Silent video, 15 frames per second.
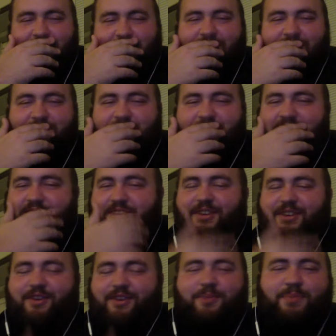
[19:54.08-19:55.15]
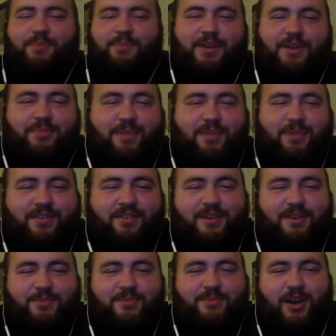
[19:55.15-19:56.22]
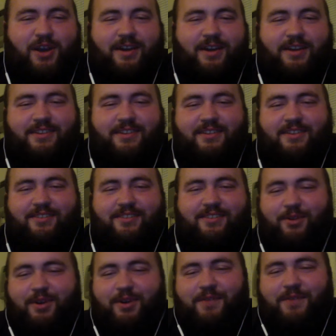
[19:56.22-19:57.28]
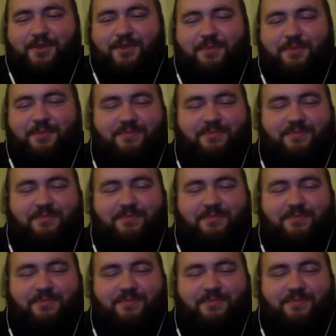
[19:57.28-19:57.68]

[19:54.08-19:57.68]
What's the European player's name? Dragan? Let's go after him.